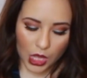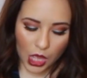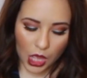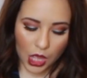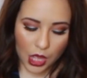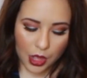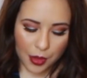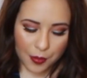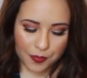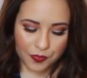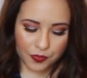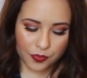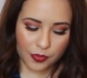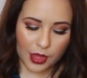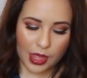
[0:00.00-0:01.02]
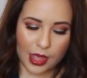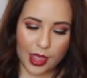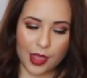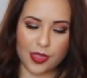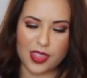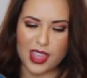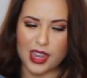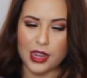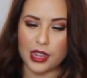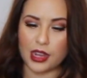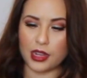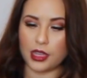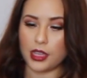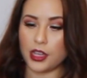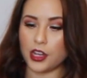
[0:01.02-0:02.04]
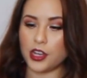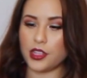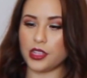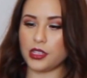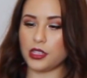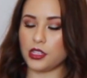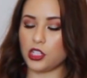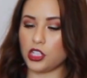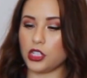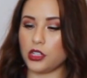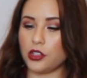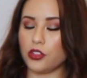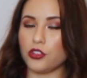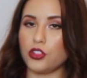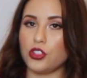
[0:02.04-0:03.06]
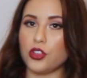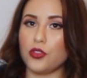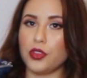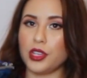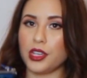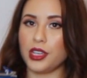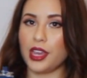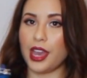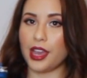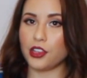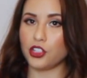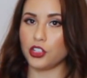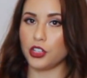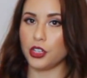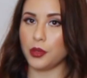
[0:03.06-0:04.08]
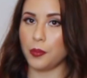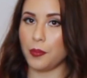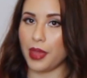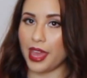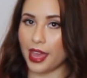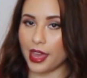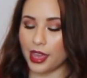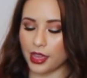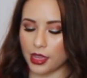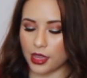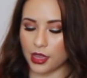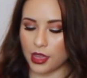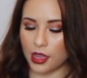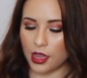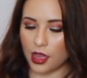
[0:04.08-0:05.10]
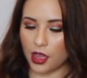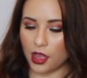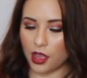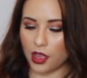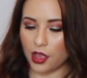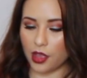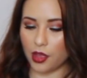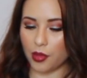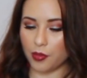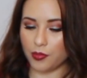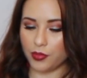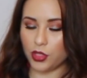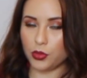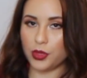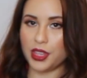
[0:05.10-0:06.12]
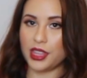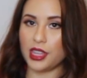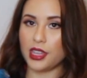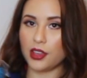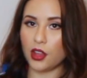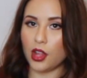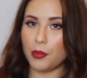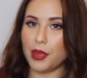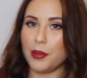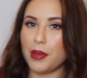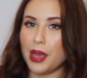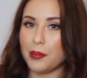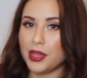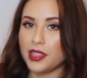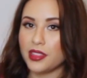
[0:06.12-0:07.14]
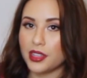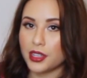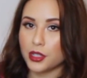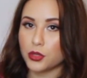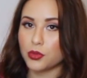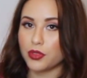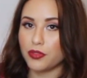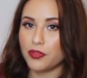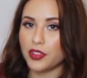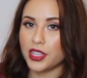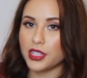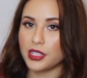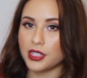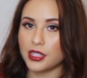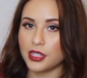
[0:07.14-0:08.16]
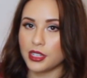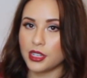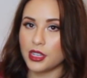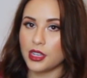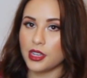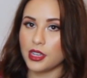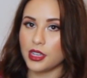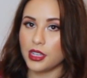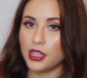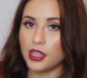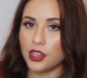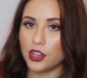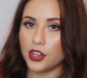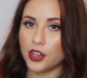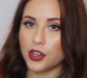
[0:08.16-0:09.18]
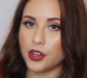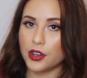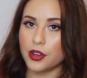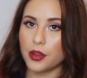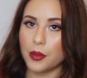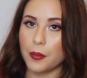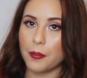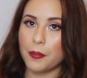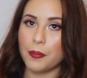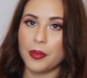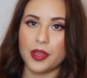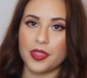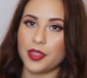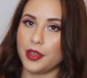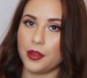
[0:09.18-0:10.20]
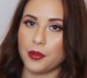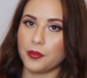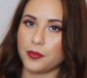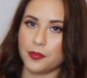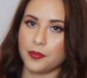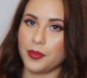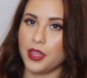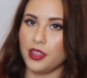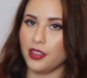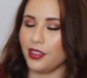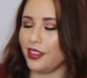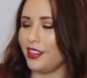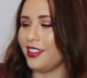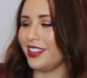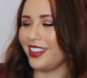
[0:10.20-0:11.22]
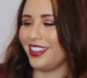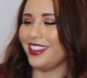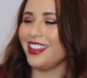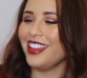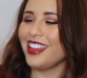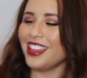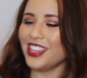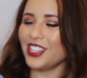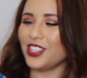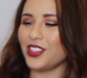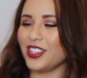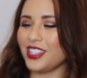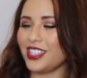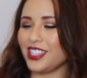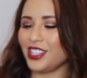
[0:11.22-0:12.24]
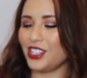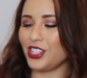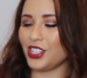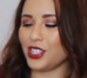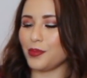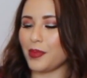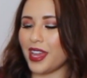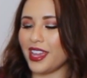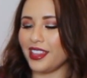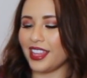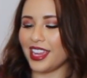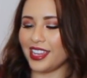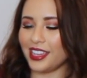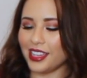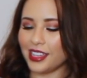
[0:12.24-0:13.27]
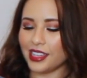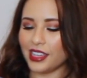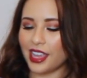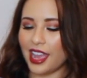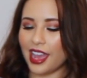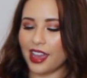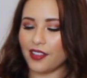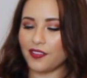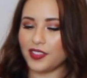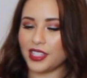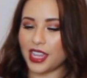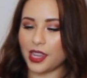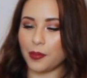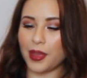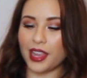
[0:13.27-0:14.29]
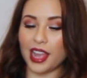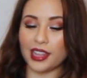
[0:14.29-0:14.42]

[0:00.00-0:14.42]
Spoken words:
And then in here, this is just a little Sonia Kashuk bag. You would think all my mommy things would fit here, but they don't. So this is just my like half tech bag.